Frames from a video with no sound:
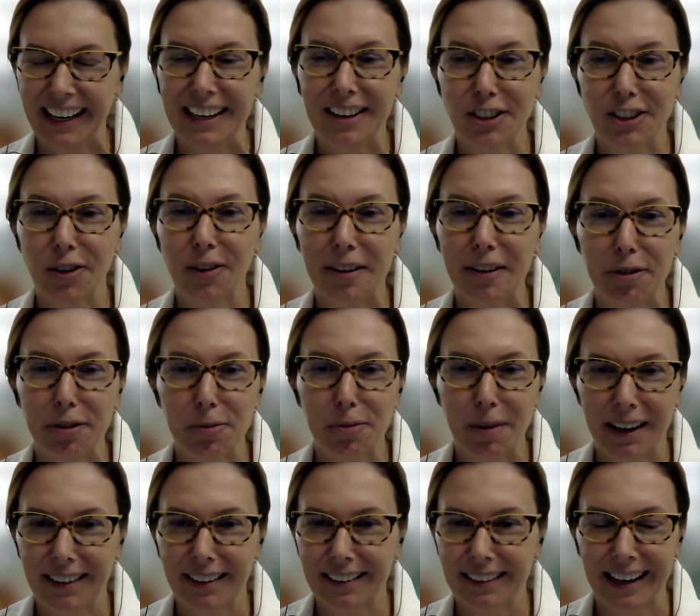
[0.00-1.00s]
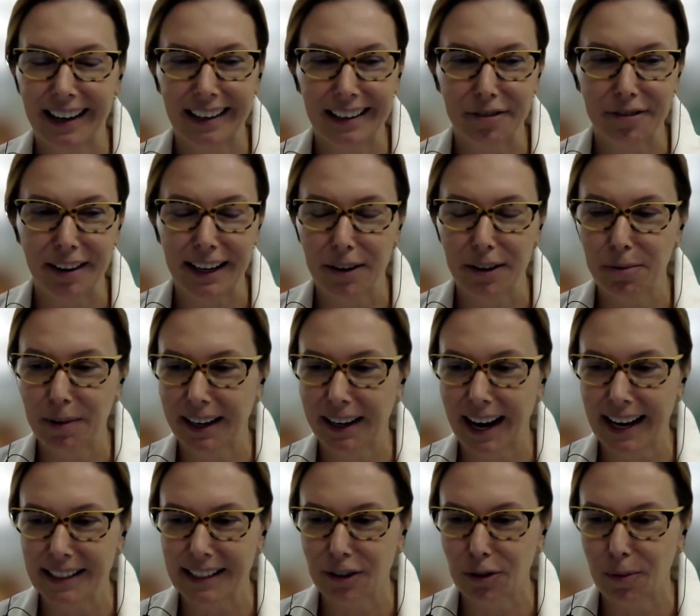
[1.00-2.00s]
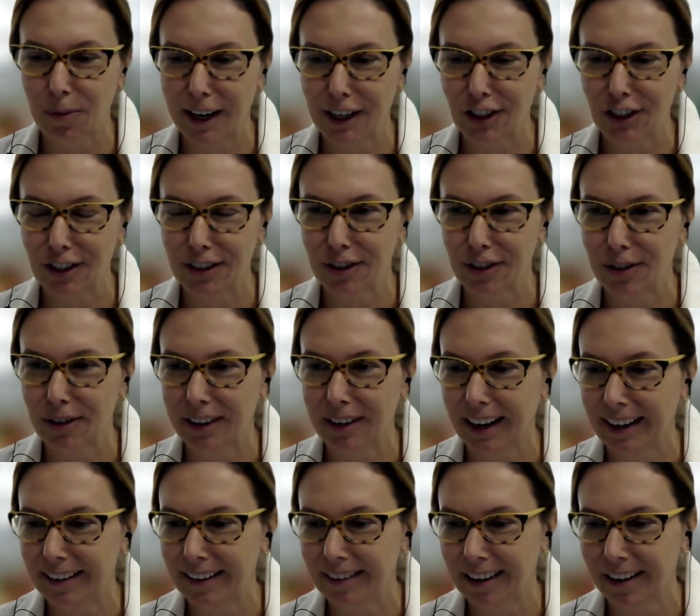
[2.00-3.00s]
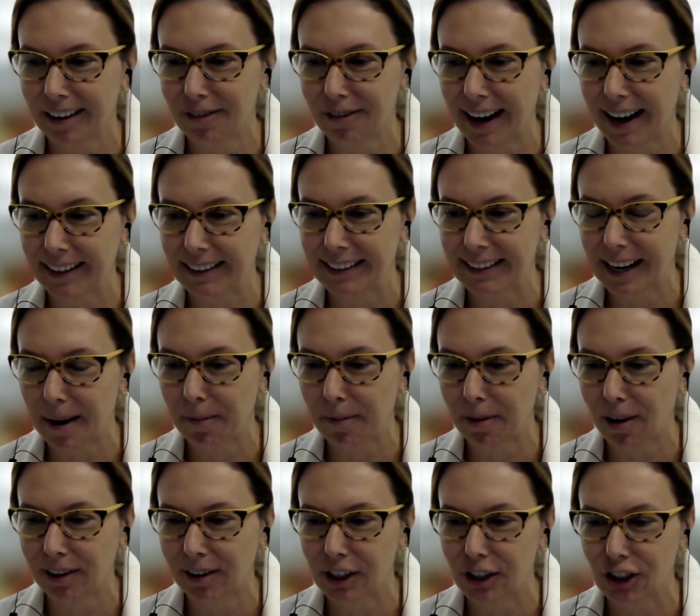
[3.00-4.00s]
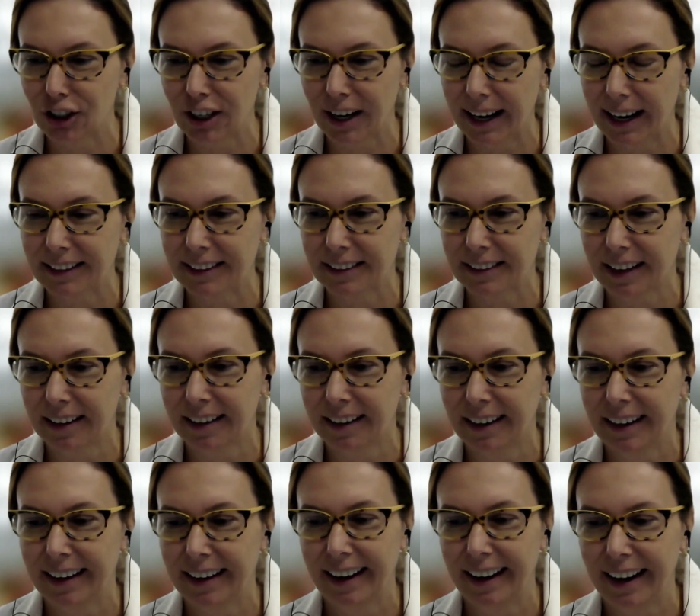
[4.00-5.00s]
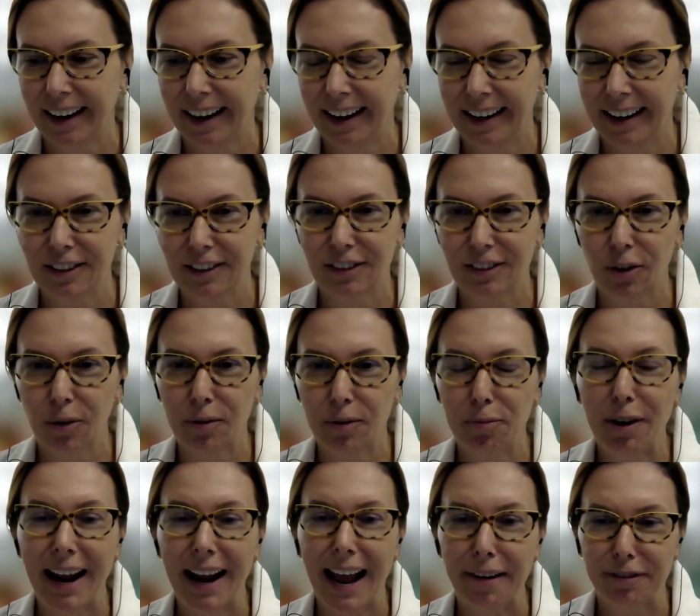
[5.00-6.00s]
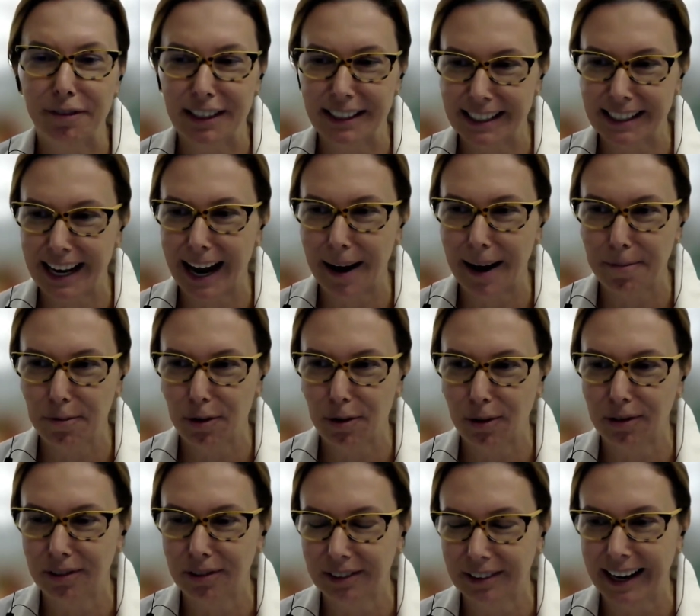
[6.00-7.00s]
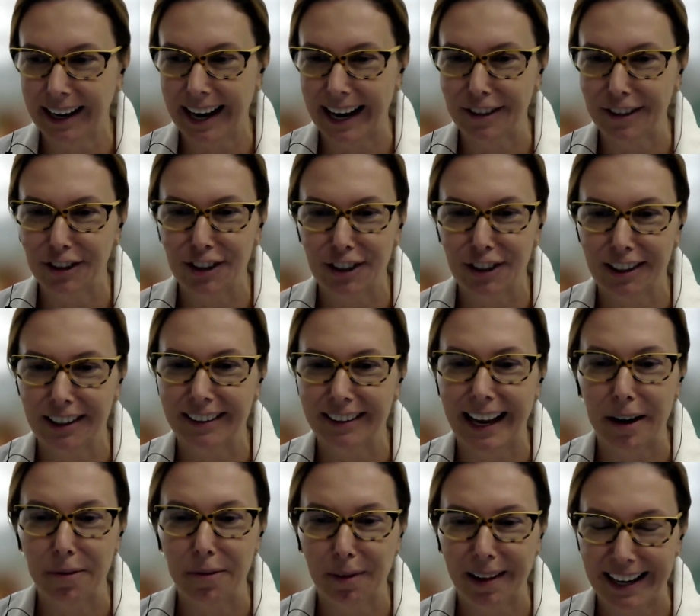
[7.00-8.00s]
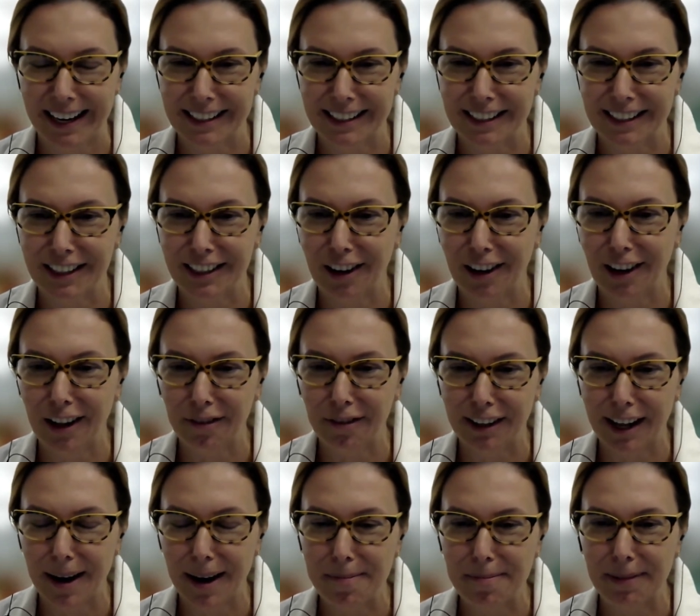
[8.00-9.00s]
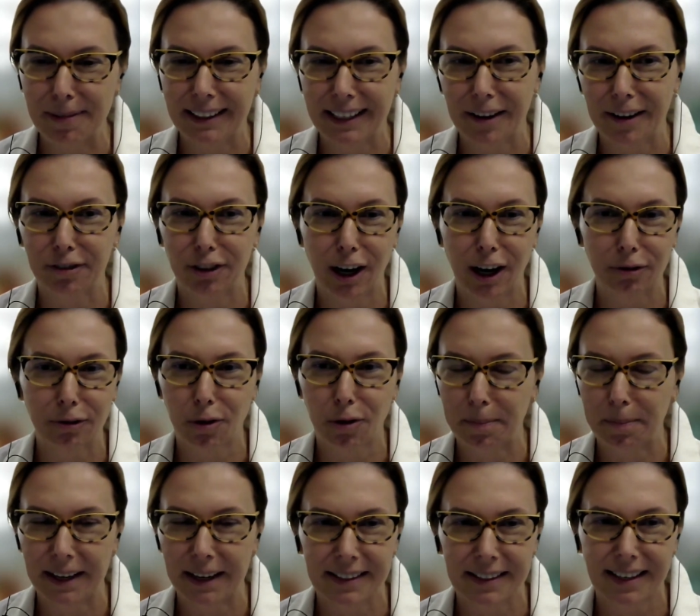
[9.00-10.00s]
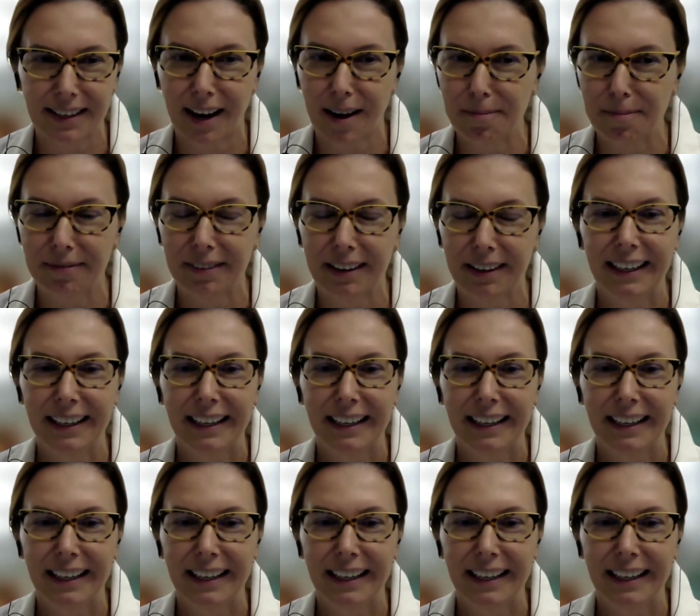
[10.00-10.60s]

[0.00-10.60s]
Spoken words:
Yeah, so if anyone has questions, you can write them on the chat. And so if we have the time, they will answer all of them, but if not, we'll pick some.